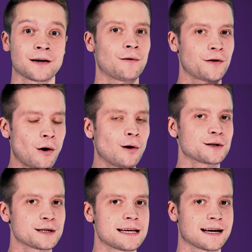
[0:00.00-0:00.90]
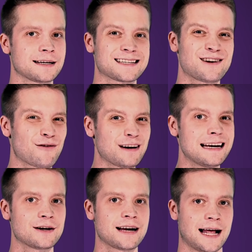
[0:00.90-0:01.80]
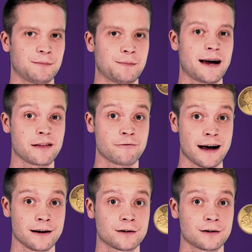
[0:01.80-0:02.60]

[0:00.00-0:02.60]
Although, hold on a second, it's not really going to help you pay the rent,